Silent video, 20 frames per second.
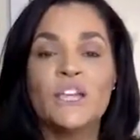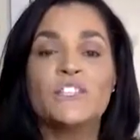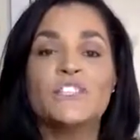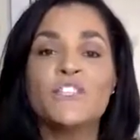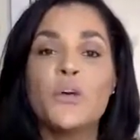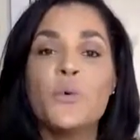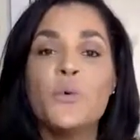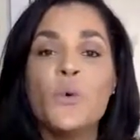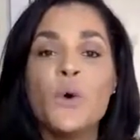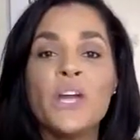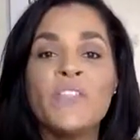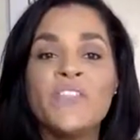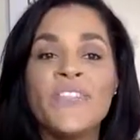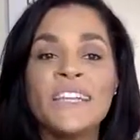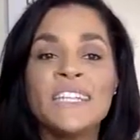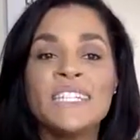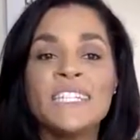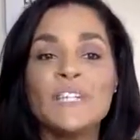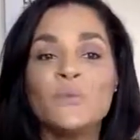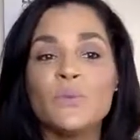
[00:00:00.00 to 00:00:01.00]
So what
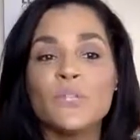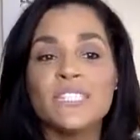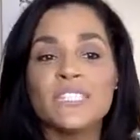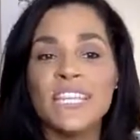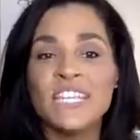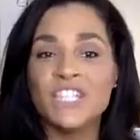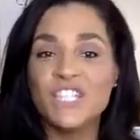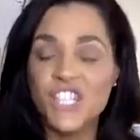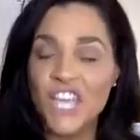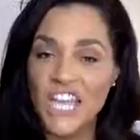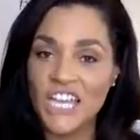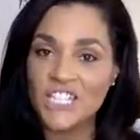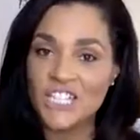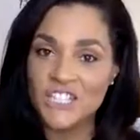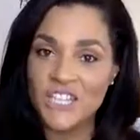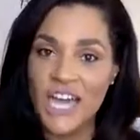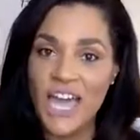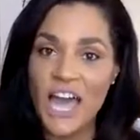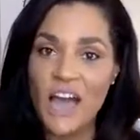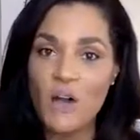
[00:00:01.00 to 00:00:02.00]
they did was they
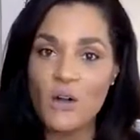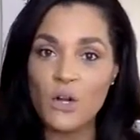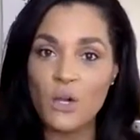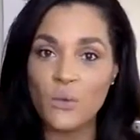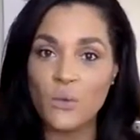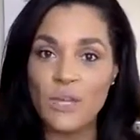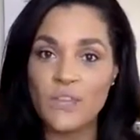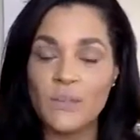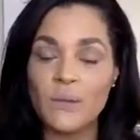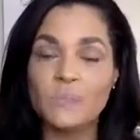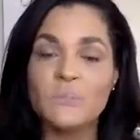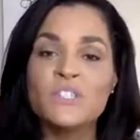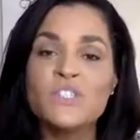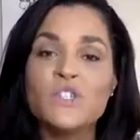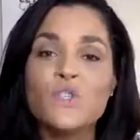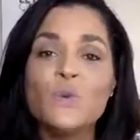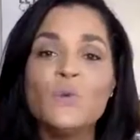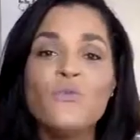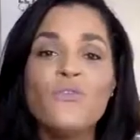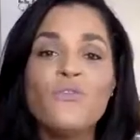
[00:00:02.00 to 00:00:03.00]
changed the algorithm
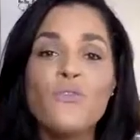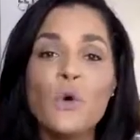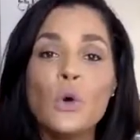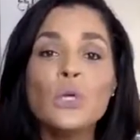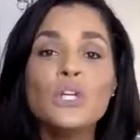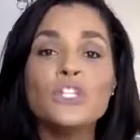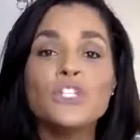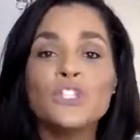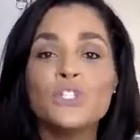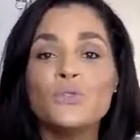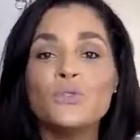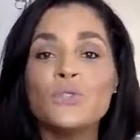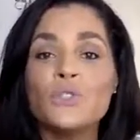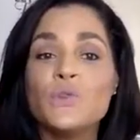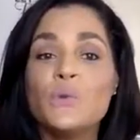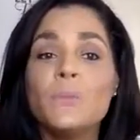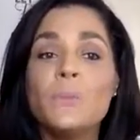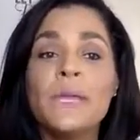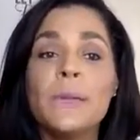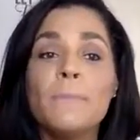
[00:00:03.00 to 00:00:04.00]
to force you
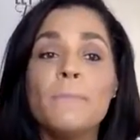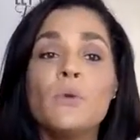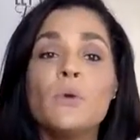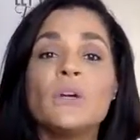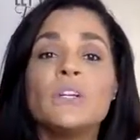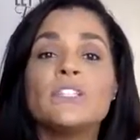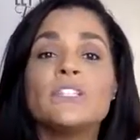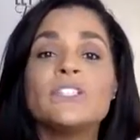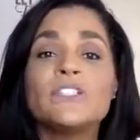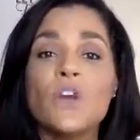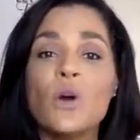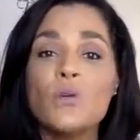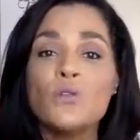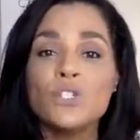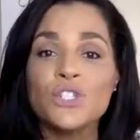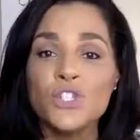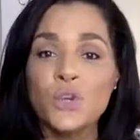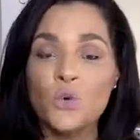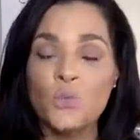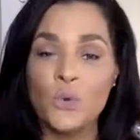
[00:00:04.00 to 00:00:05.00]
to be more
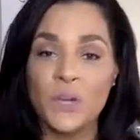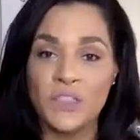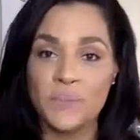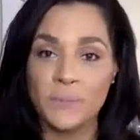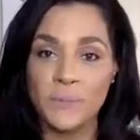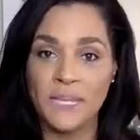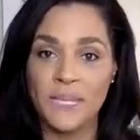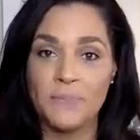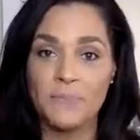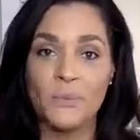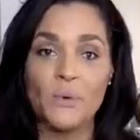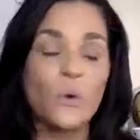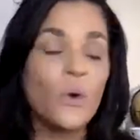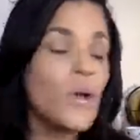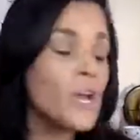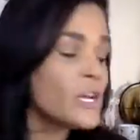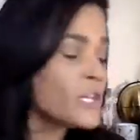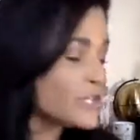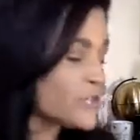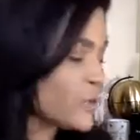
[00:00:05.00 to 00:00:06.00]
social with
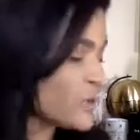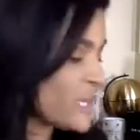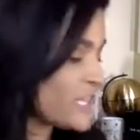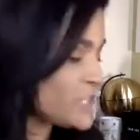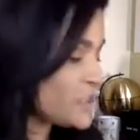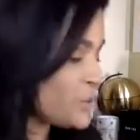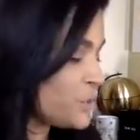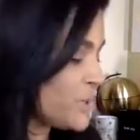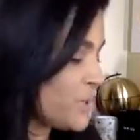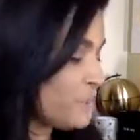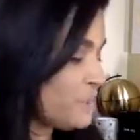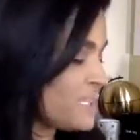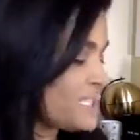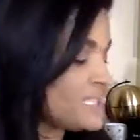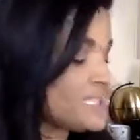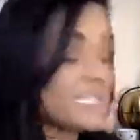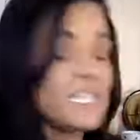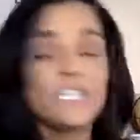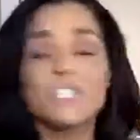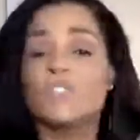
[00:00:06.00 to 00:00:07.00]
people so that you can be
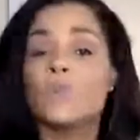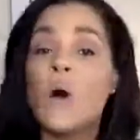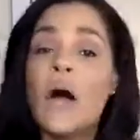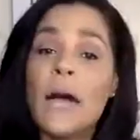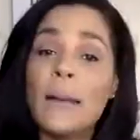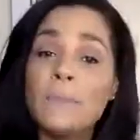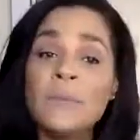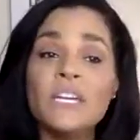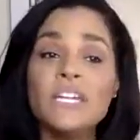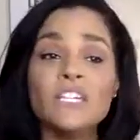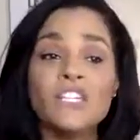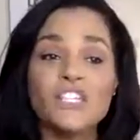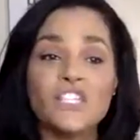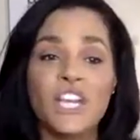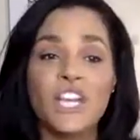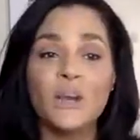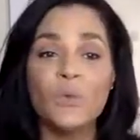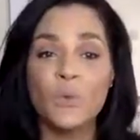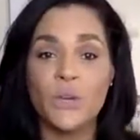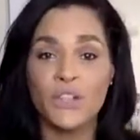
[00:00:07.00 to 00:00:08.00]
seen. So I'm going to
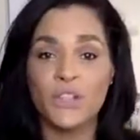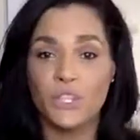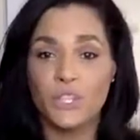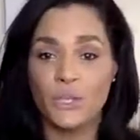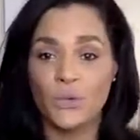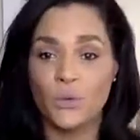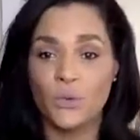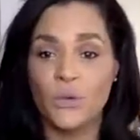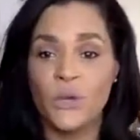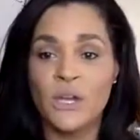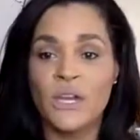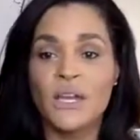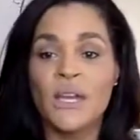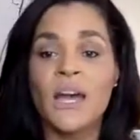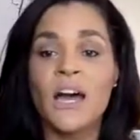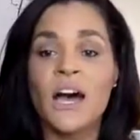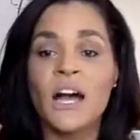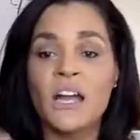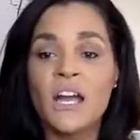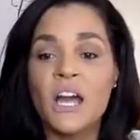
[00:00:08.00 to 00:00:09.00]
share with you
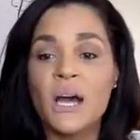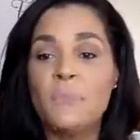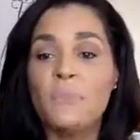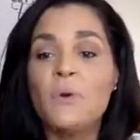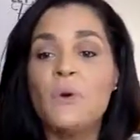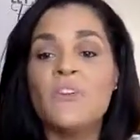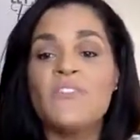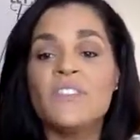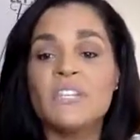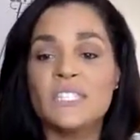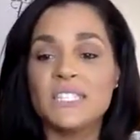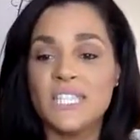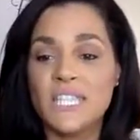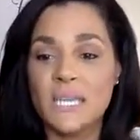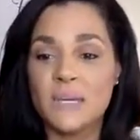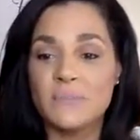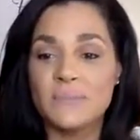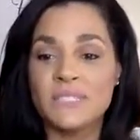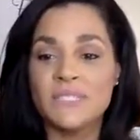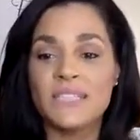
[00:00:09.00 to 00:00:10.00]
a couple of the
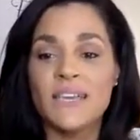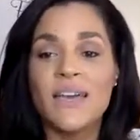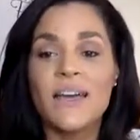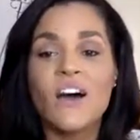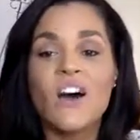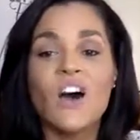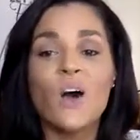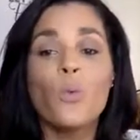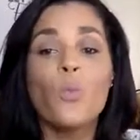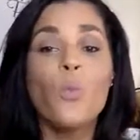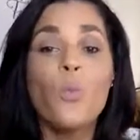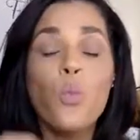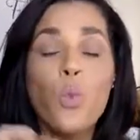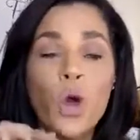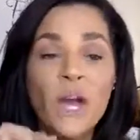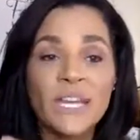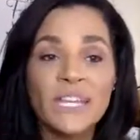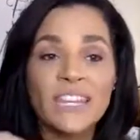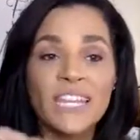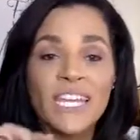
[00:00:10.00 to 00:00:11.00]
tips on
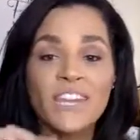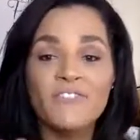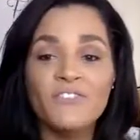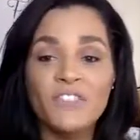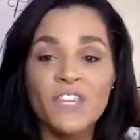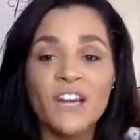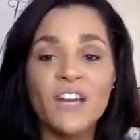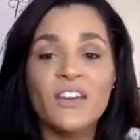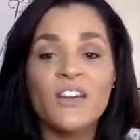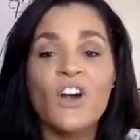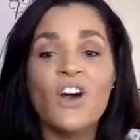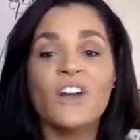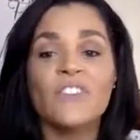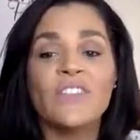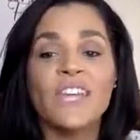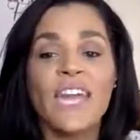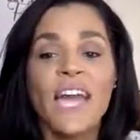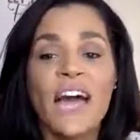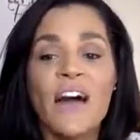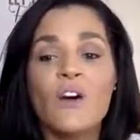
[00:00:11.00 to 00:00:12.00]
what they've done
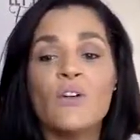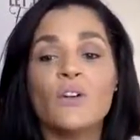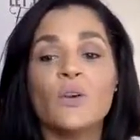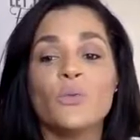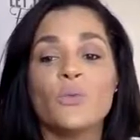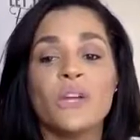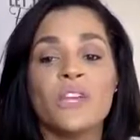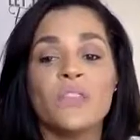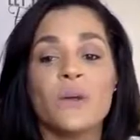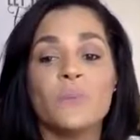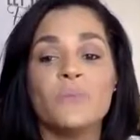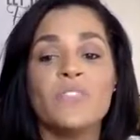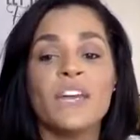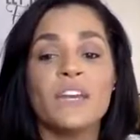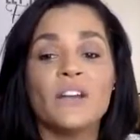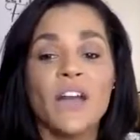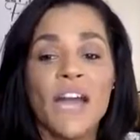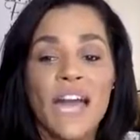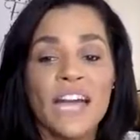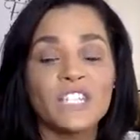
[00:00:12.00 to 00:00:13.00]
on the algorithm
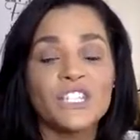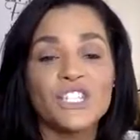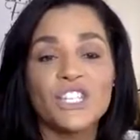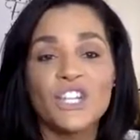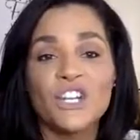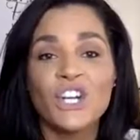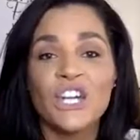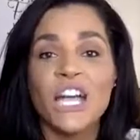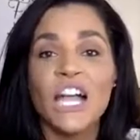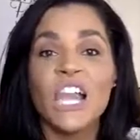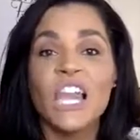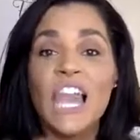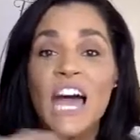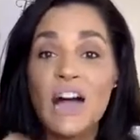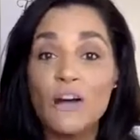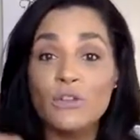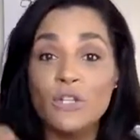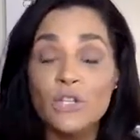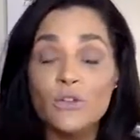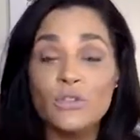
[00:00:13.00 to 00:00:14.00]
that are actually going to
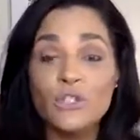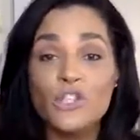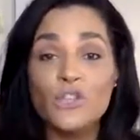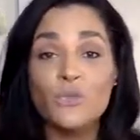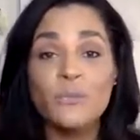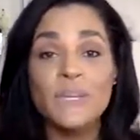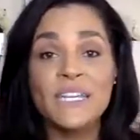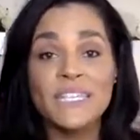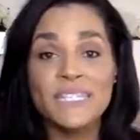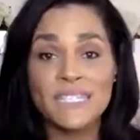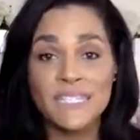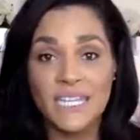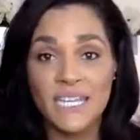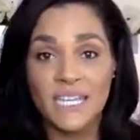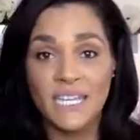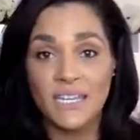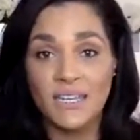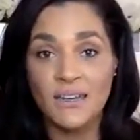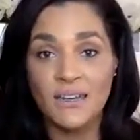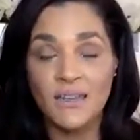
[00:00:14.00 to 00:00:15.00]
allow you to be
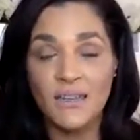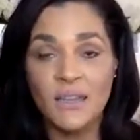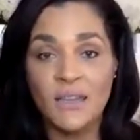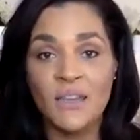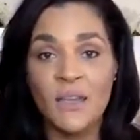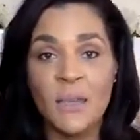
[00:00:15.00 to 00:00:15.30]
seen